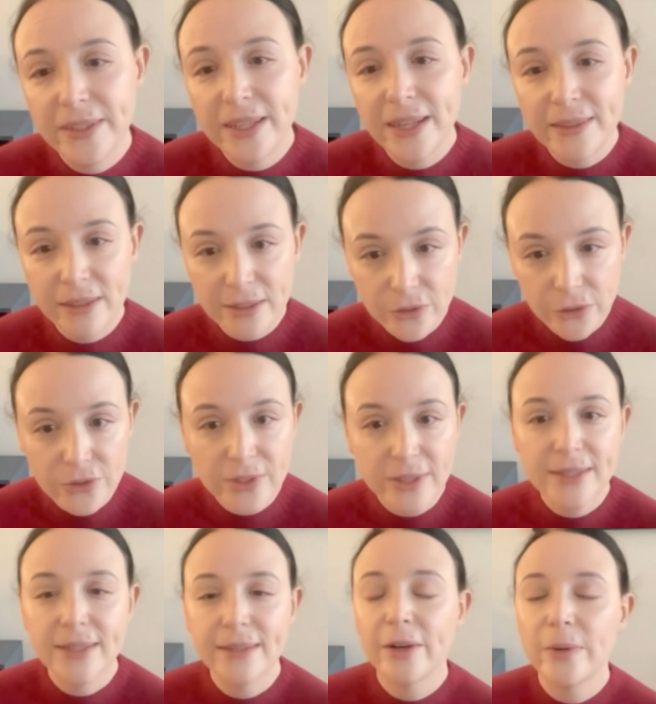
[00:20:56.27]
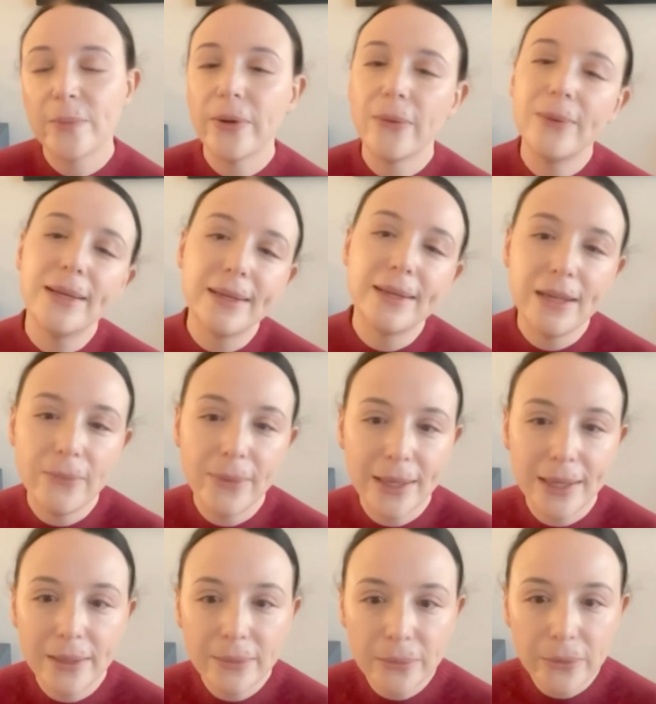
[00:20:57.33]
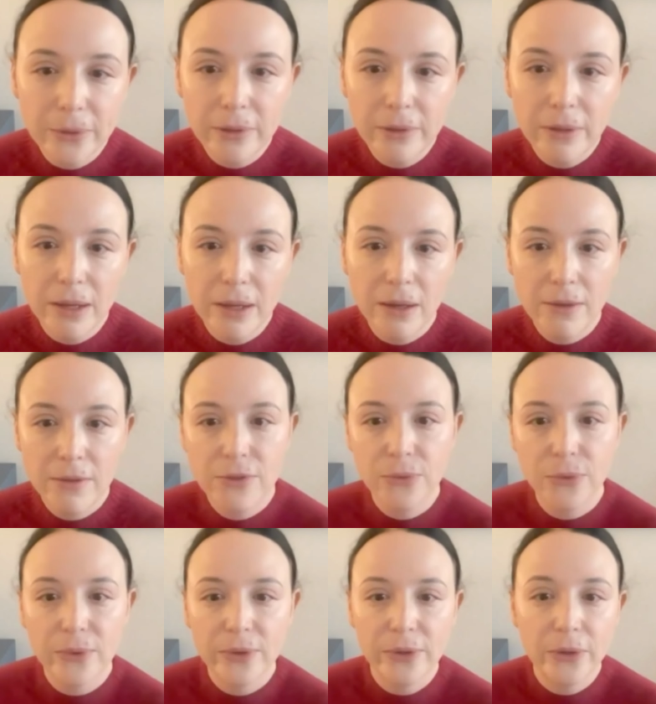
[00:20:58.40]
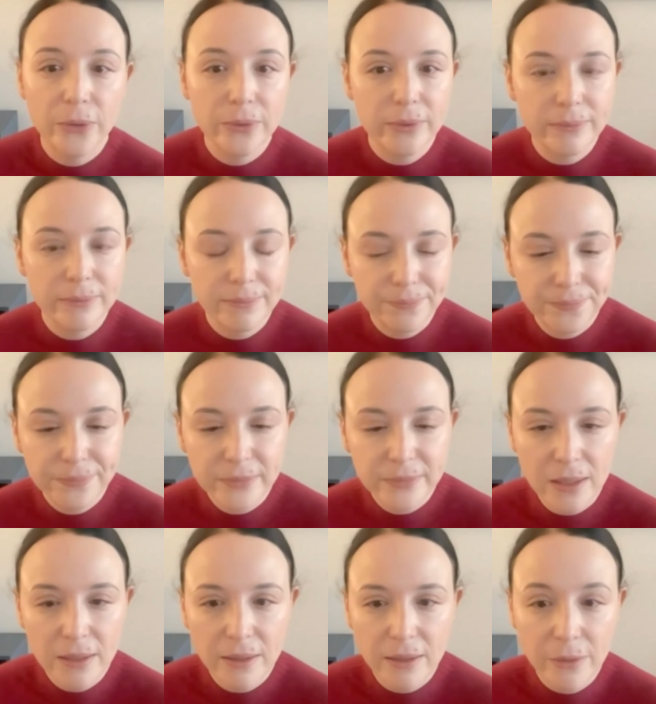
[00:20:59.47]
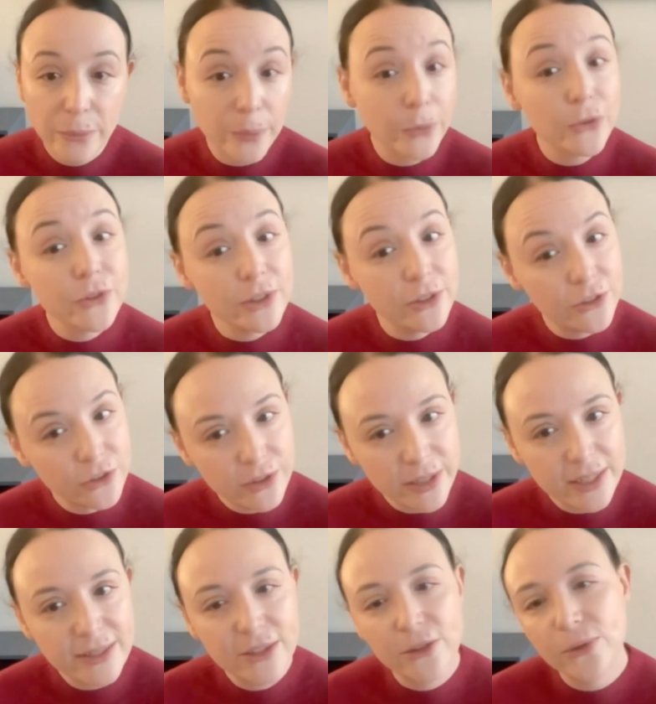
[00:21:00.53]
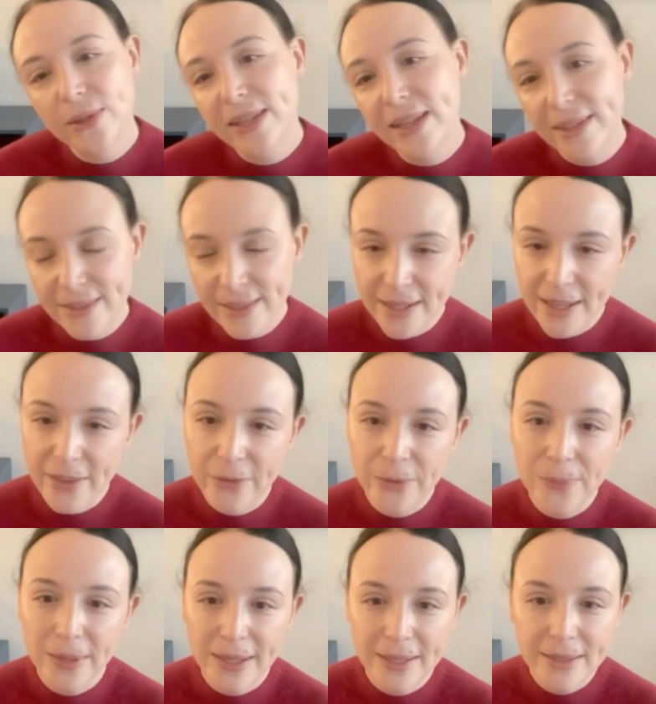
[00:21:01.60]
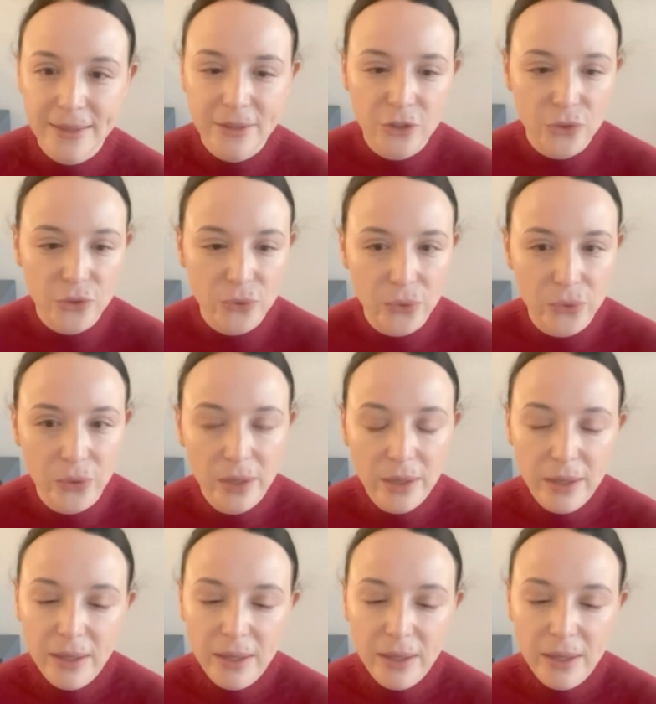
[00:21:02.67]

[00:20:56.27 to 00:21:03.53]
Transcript: data sources that are publicly available through their own repositories. So that's another place to